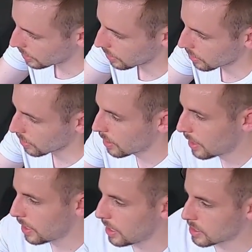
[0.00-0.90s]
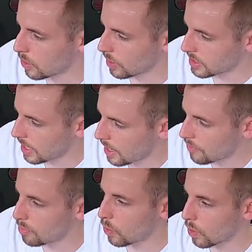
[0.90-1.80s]
here is going to
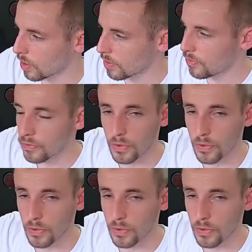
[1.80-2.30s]
have more